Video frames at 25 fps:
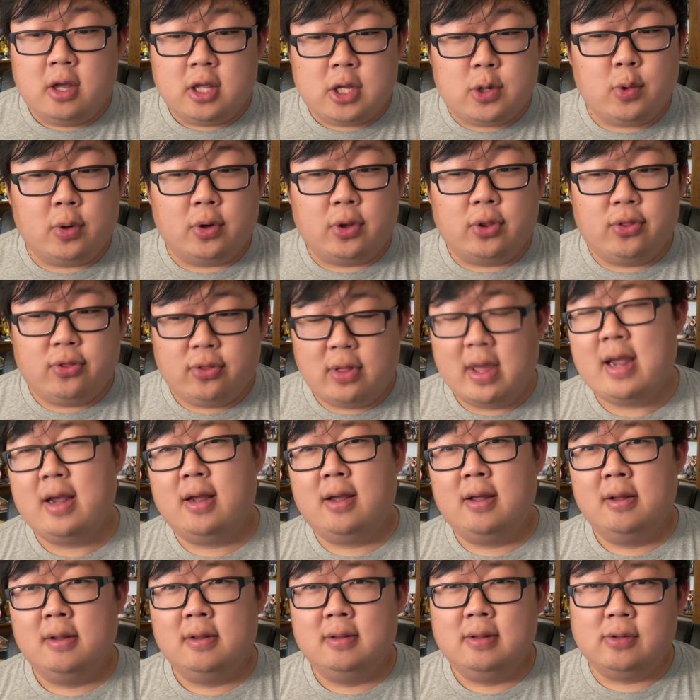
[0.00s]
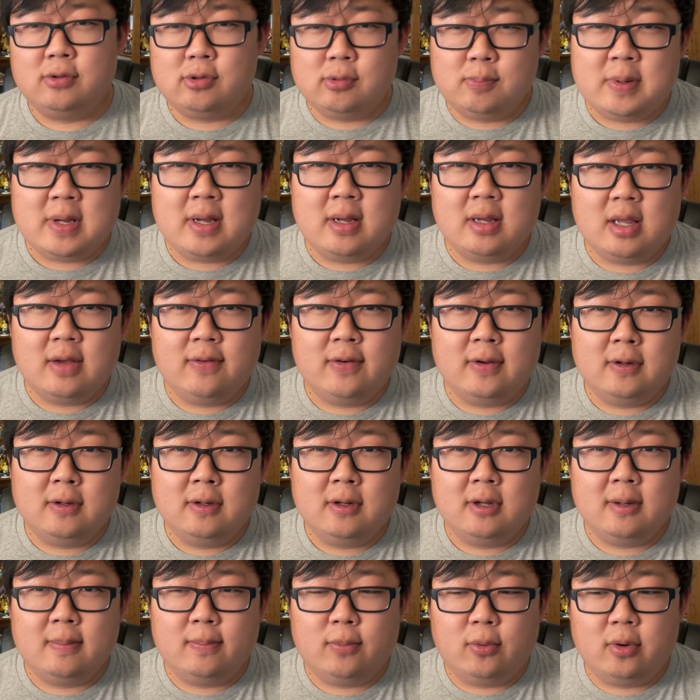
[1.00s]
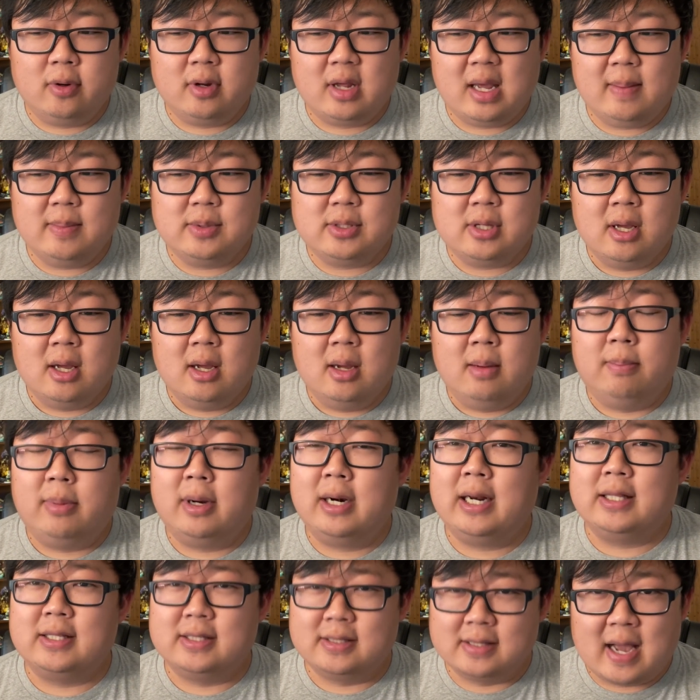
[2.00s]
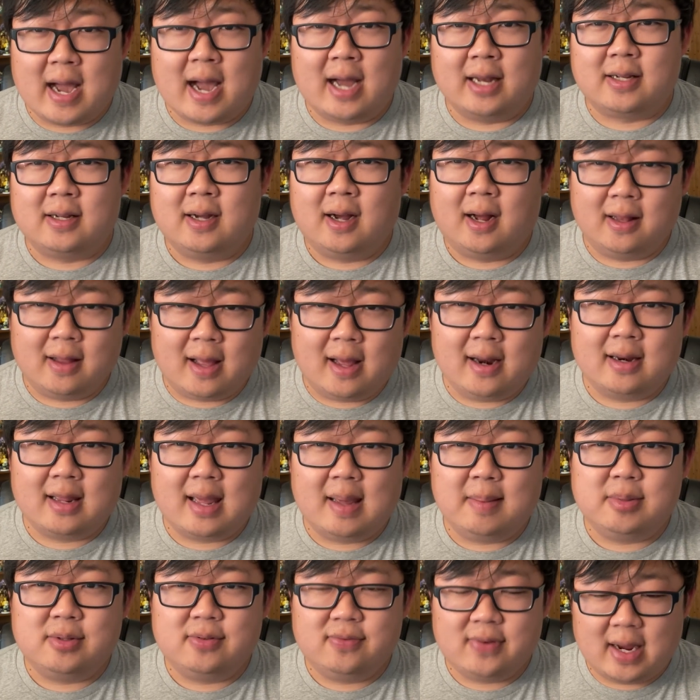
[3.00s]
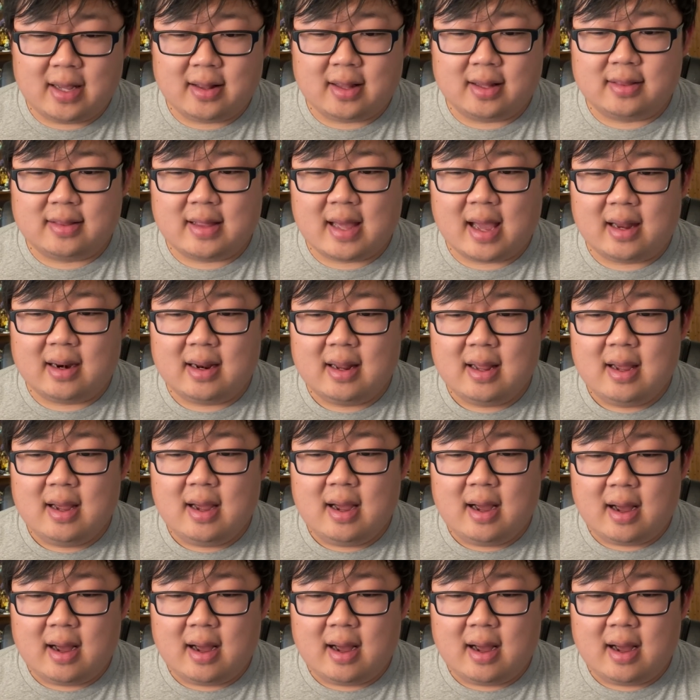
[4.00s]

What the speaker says: You would think this would be a given in board games, but it's not. A lot of games fail at that.